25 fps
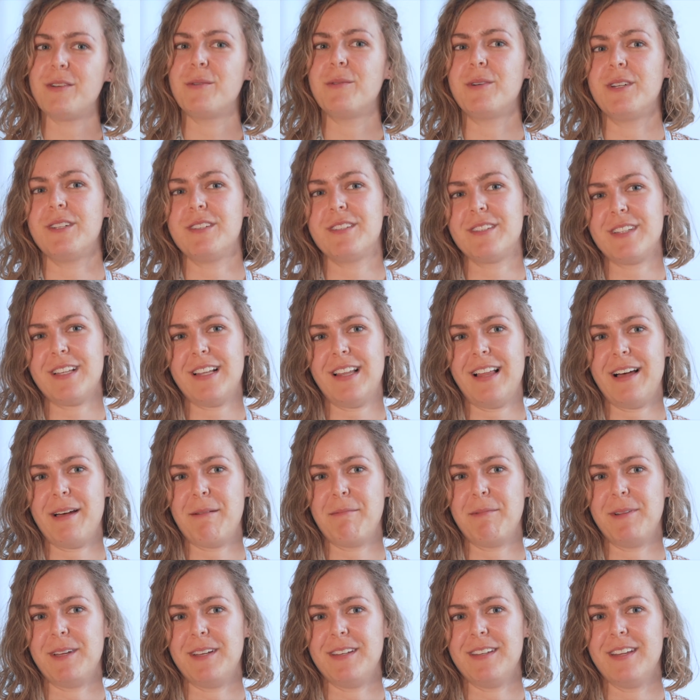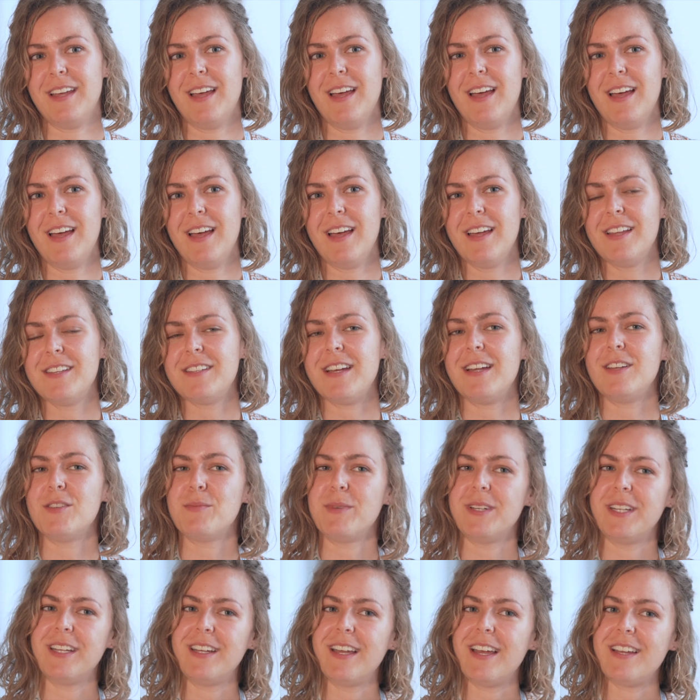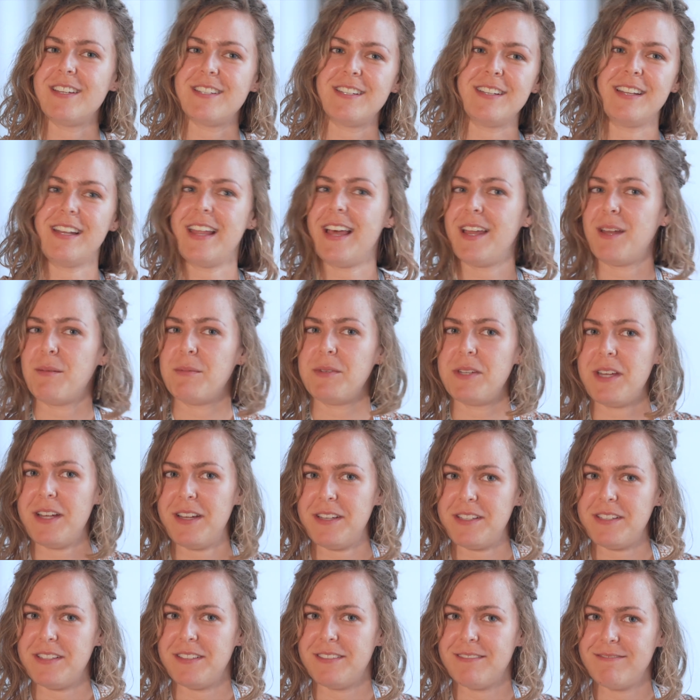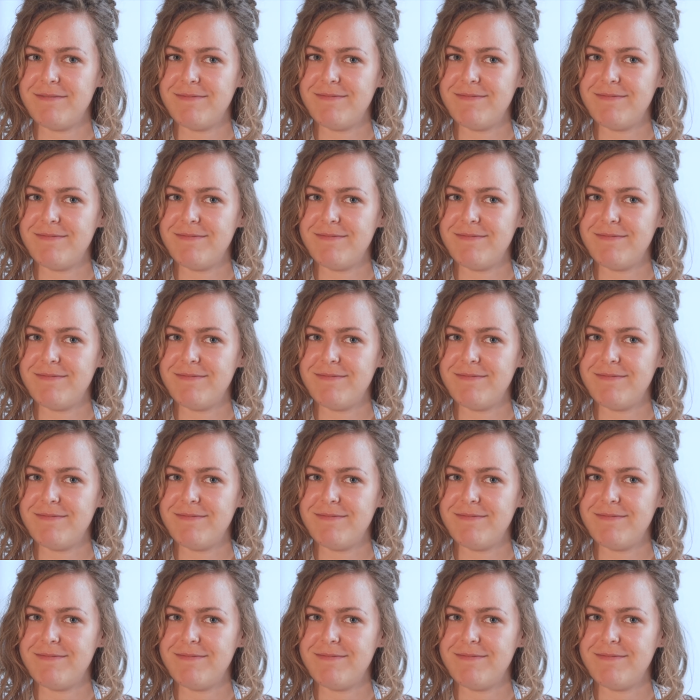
towards climate change mitigation and adaptation.